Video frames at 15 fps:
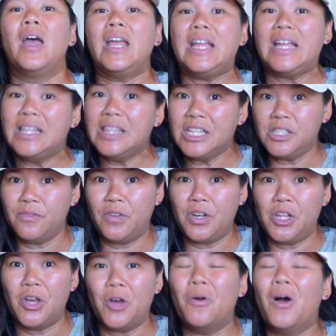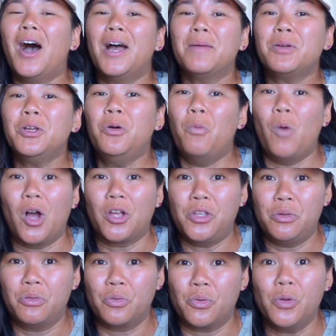In this video, I'm going to walk
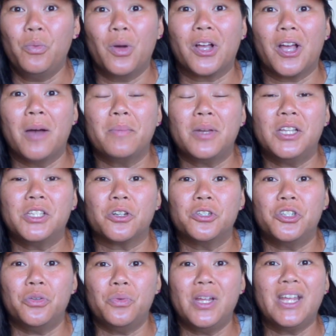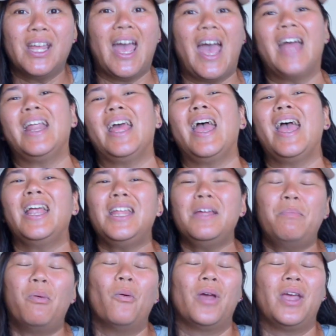you through what companies are doing at
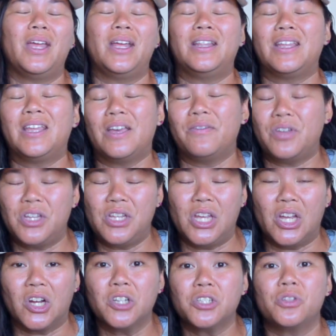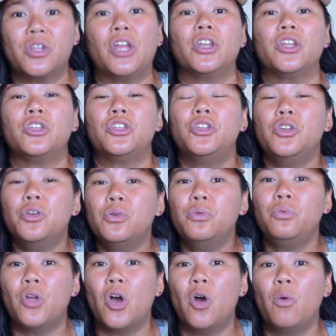any point in the given year so that you
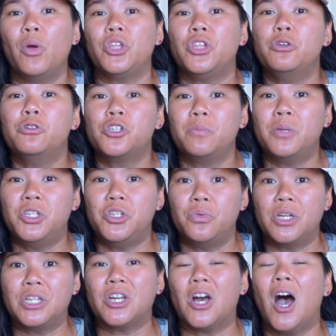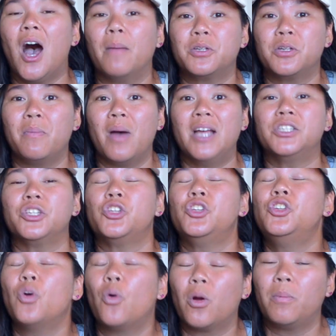know what you should be doing to optimize
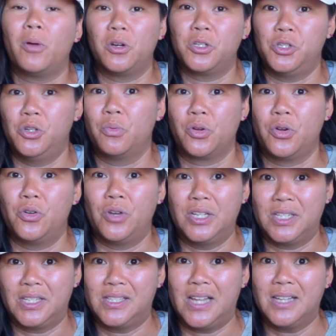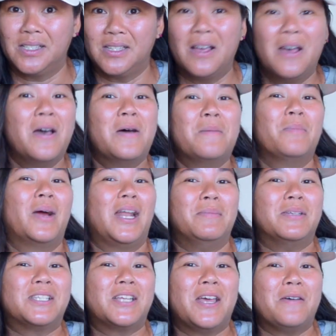your personal recruiting success. My
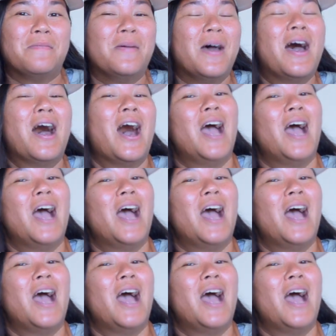name is Kim.